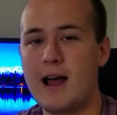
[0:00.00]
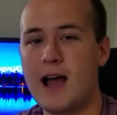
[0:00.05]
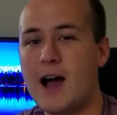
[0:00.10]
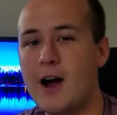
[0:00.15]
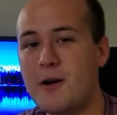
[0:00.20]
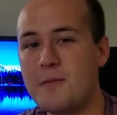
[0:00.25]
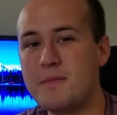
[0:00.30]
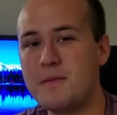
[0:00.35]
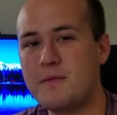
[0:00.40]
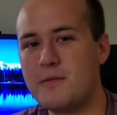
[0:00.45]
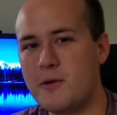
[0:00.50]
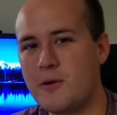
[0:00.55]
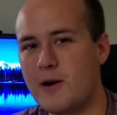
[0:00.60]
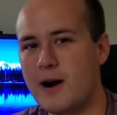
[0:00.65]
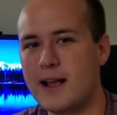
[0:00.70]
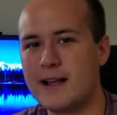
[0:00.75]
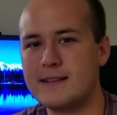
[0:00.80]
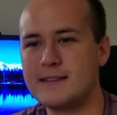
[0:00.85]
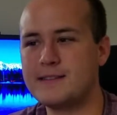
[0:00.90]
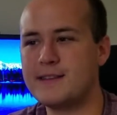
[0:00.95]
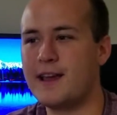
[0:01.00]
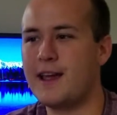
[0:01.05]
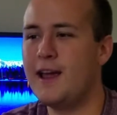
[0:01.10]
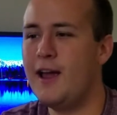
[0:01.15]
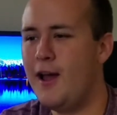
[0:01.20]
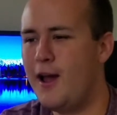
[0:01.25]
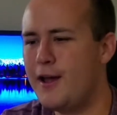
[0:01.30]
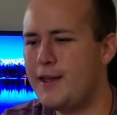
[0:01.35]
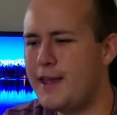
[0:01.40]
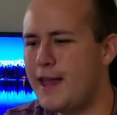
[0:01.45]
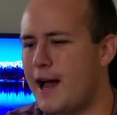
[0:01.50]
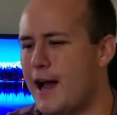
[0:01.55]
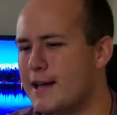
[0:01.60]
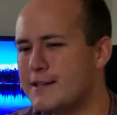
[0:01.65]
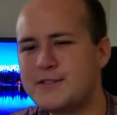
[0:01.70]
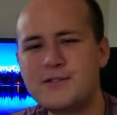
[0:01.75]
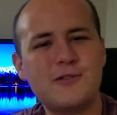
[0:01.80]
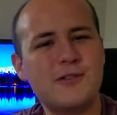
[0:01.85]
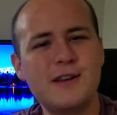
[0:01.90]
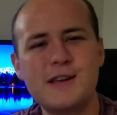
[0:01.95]
out before I can say, yeah, I
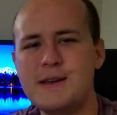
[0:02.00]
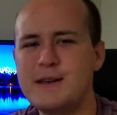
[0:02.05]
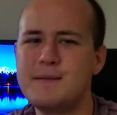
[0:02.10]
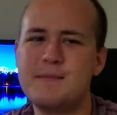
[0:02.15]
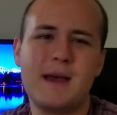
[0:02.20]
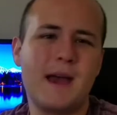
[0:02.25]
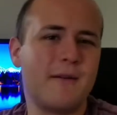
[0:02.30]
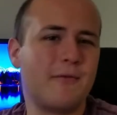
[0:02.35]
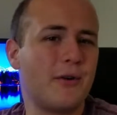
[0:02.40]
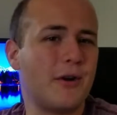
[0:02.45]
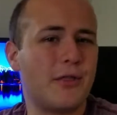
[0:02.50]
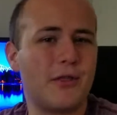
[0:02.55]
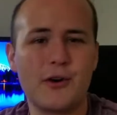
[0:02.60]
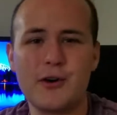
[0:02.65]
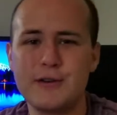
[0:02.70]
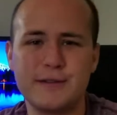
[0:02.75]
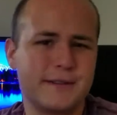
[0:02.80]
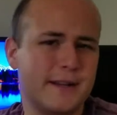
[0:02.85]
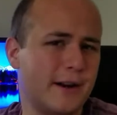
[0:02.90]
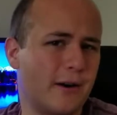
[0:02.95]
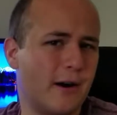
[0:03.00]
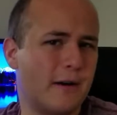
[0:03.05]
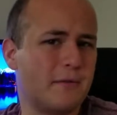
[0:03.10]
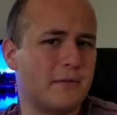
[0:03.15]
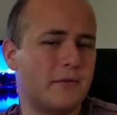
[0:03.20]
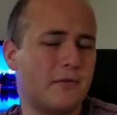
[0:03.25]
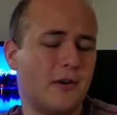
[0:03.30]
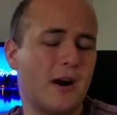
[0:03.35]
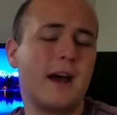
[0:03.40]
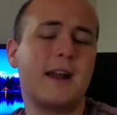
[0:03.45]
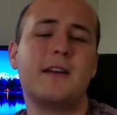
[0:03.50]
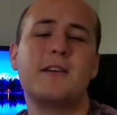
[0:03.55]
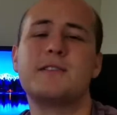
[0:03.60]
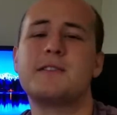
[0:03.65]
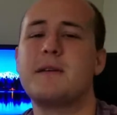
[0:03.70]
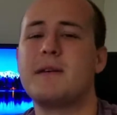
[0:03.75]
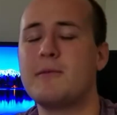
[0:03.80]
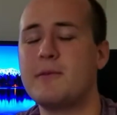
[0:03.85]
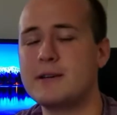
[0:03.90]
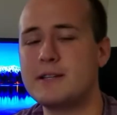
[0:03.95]
stream every Thursday or every Friday or
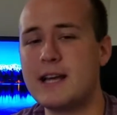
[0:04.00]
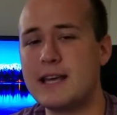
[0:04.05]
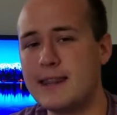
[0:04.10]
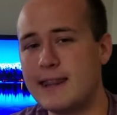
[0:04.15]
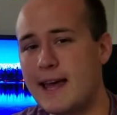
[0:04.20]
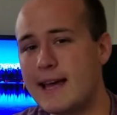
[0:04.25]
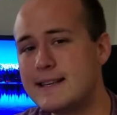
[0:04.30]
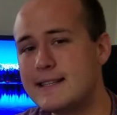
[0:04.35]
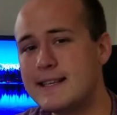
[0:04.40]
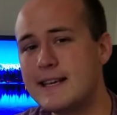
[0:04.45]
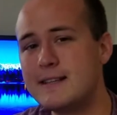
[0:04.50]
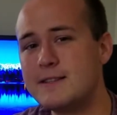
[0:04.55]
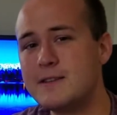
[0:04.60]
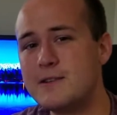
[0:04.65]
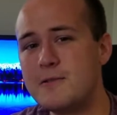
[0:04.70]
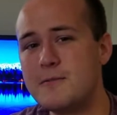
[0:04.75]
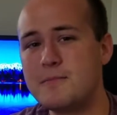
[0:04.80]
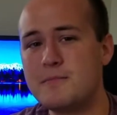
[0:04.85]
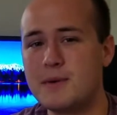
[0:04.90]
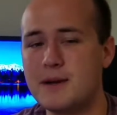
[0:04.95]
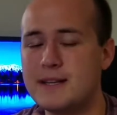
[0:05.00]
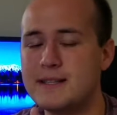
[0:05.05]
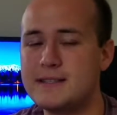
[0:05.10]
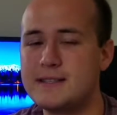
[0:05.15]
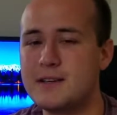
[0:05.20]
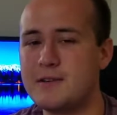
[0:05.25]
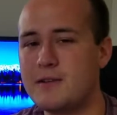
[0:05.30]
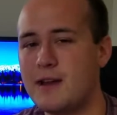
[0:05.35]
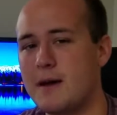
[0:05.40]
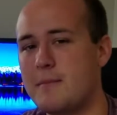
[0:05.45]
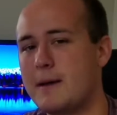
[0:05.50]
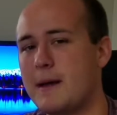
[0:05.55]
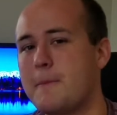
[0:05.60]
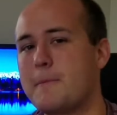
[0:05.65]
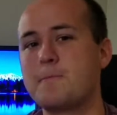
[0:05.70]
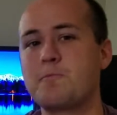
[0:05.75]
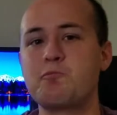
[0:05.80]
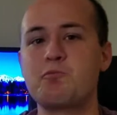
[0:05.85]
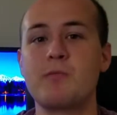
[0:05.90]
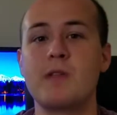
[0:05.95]
something, which I'd like to get to, but it's still coming.
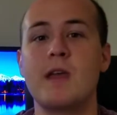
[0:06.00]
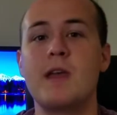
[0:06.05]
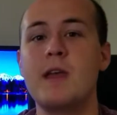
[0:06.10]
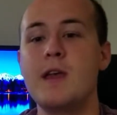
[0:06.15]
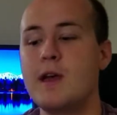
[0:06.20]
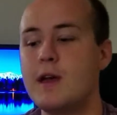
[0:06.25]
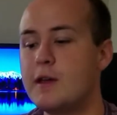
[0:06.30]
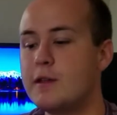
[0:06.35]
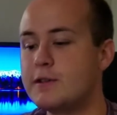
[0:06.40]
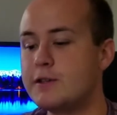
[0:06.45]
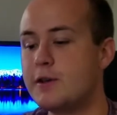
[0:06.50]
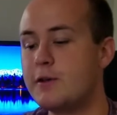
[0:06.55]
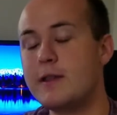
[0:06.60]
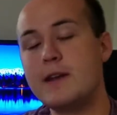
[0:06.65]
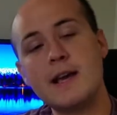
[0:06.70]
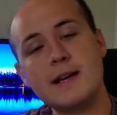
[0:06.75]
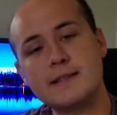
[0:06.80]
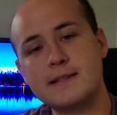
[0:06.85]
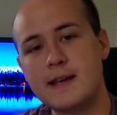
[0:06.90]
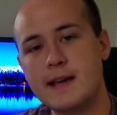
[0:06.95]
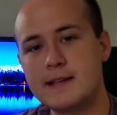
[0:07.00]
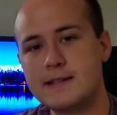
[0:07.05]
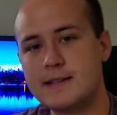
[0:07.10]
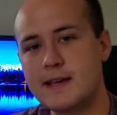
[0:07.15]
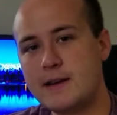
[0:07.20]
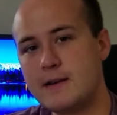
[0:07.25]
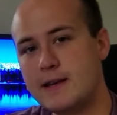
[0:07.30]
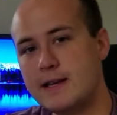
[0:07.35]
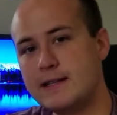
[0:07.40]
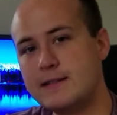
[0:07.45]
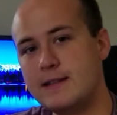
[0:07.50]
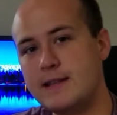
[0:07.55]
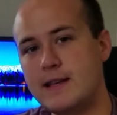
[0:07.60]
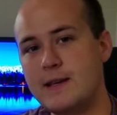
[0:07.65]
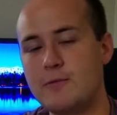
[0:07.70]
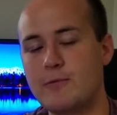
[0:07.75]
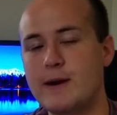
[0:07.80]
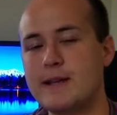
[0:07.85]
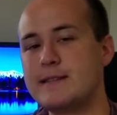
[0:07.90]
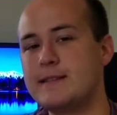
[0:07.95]
So the next thing I said is
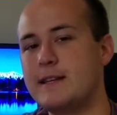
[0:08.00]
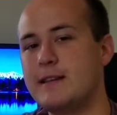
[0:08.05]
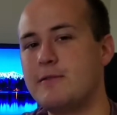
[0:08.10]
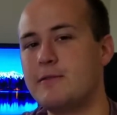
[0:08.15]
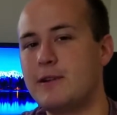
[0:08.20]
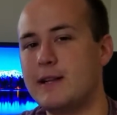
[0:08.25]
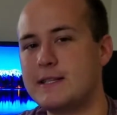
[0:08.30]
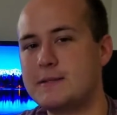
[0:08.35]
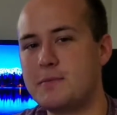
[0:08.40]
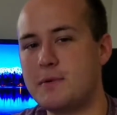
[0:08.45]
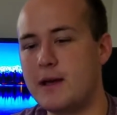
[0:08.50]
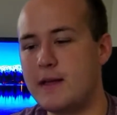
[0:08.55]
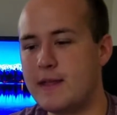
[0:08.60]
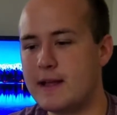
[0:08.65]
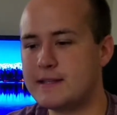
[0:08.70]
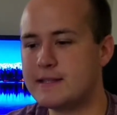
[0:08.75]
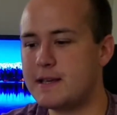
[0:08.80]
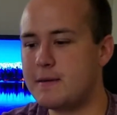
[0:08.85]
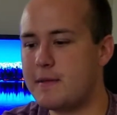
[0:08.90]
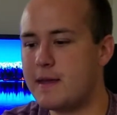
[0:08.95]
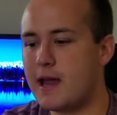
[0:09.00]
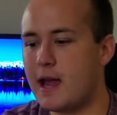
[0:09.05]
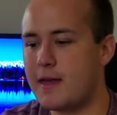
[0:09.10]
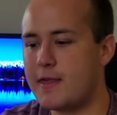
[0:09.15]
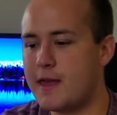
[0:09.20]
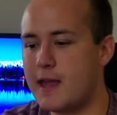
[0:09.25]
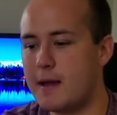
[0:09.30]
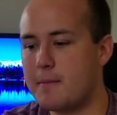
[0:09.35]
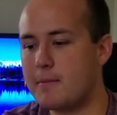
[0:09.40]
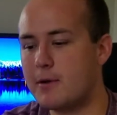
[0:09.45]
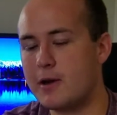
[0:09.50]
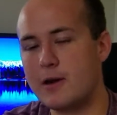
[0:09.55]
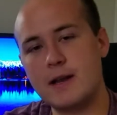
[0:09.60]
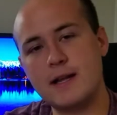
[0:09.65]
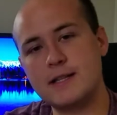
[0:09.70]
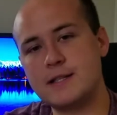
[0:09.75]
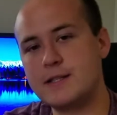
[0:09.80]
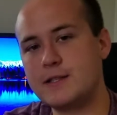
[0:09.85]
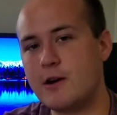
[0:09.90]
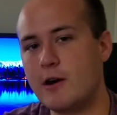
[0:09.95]
the Resident Evil Let's Play. That's something I think I'm gonna
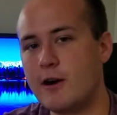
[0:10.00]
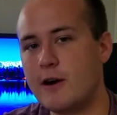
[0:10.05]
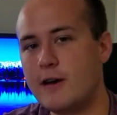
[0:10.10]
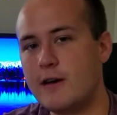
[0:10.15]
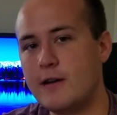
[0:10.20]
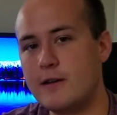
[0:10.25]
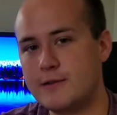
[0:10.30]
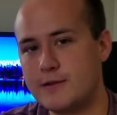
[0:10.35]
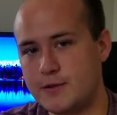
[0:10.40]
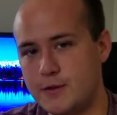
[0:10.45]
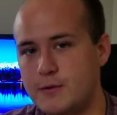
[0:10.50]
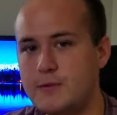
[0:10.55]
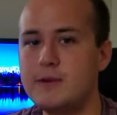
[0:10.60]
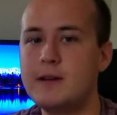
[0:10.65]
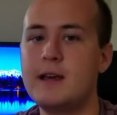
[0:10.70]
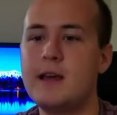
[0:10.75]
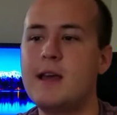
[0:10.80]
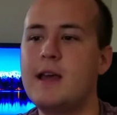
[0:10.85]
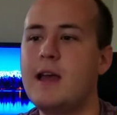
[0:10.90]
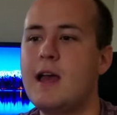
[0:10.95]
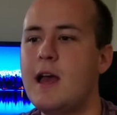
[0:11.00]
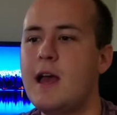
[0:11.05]
get started soon.